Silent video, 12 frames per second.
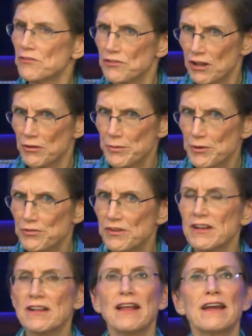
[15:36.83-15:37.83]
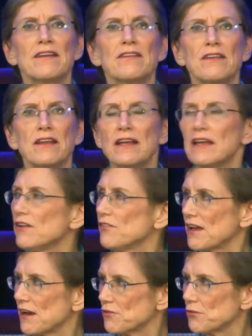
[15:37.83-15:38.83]
child abuse, and neglect is
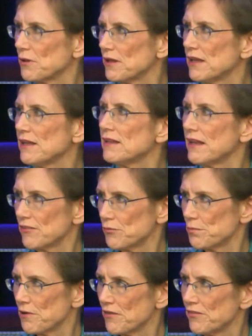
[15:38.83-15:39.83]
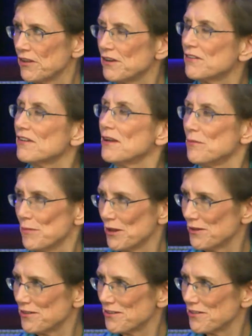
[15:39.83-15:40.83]
actually less prevalent in
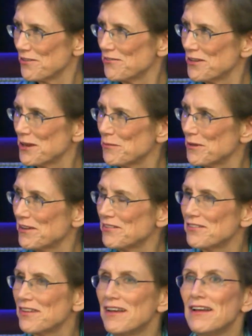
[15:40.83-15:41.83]
military families.